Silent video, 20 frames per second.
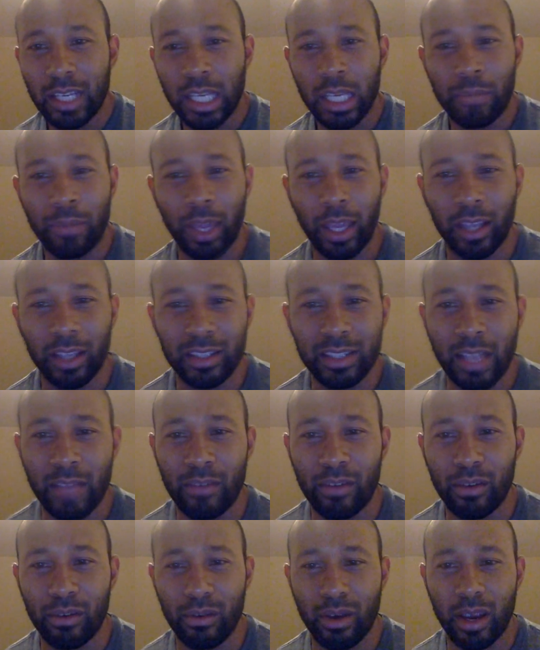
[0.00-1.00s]
you making
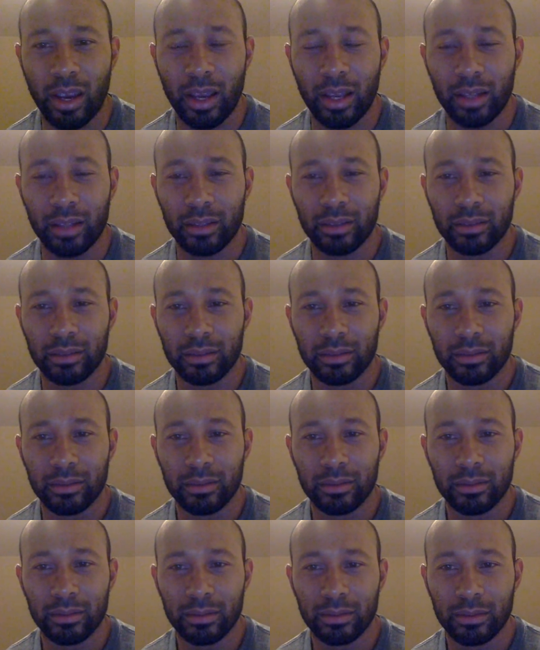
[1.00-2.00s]
$7,000.
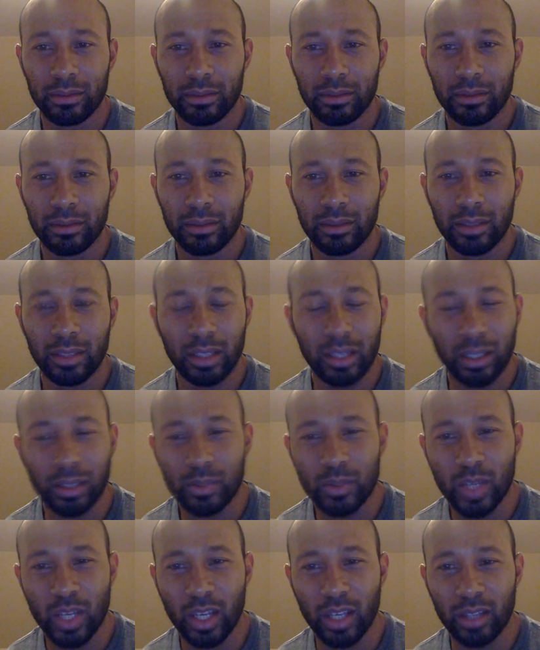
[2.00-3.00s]
You know what
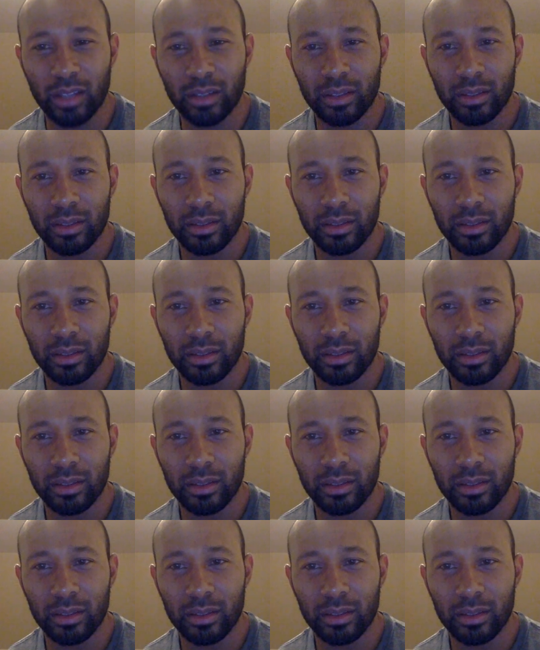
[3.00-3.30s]
I'm saying?